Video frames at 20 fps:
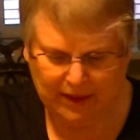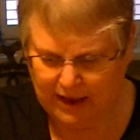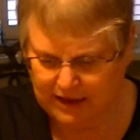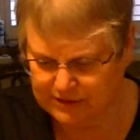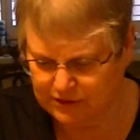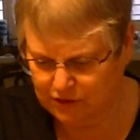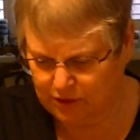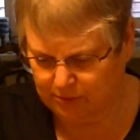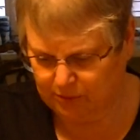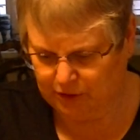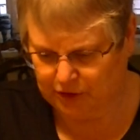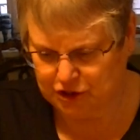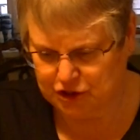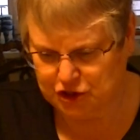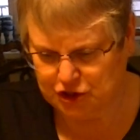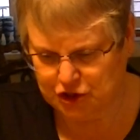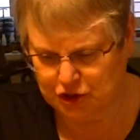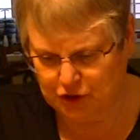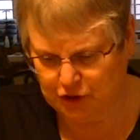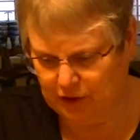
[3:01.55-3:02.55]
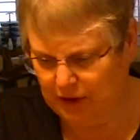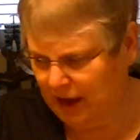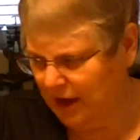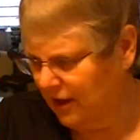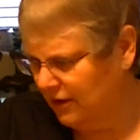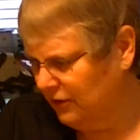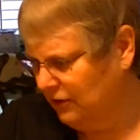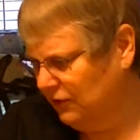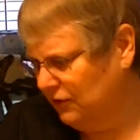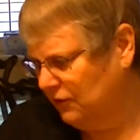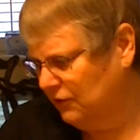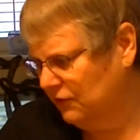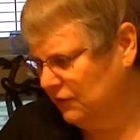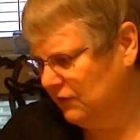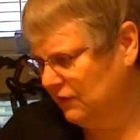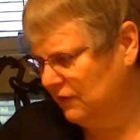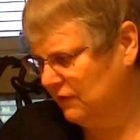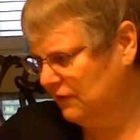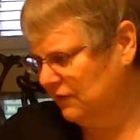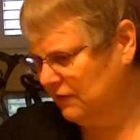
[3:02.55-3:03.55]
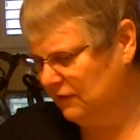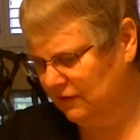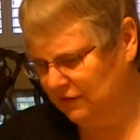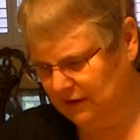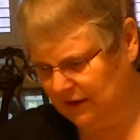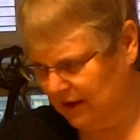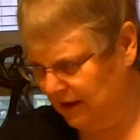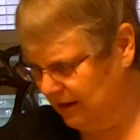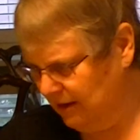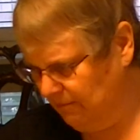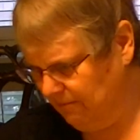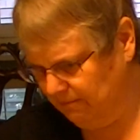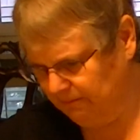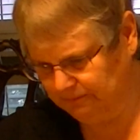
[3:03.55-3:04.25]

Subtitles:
So I'm going to show you how to use these today.